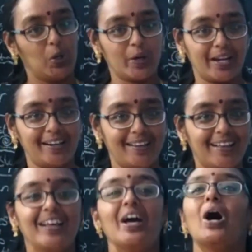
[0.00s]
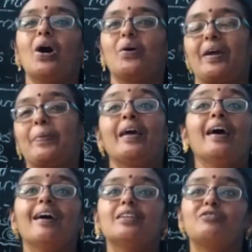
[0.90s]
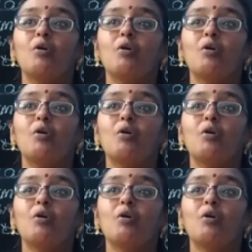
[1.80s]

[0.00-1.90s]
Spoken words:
Okay, dear? Okay. And the